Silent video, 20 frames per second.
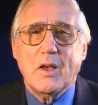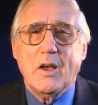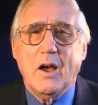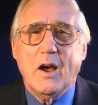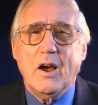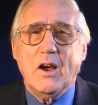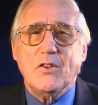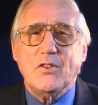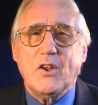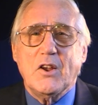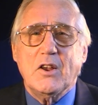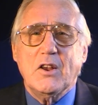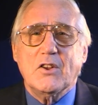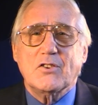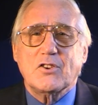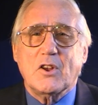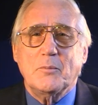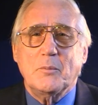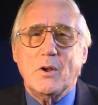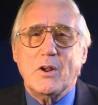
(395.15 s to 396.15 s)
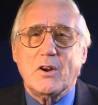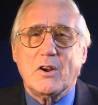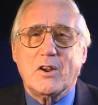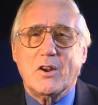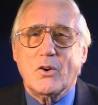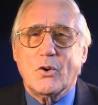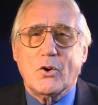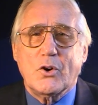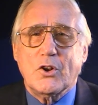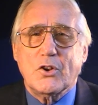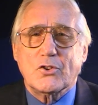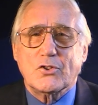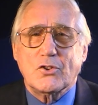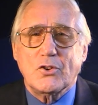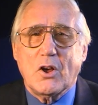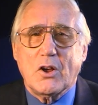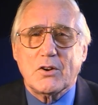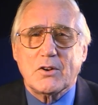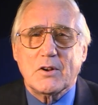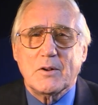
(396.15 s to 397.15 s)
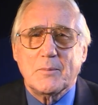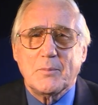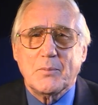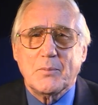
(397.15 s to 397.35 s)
Either he is American or he is not.